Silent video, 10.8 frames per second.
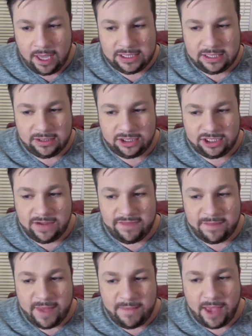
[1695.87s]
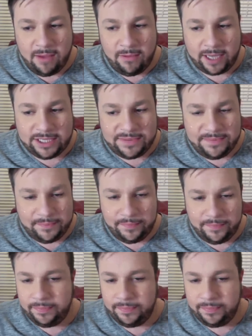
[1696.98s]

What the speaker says: As in, shove them up my rectum.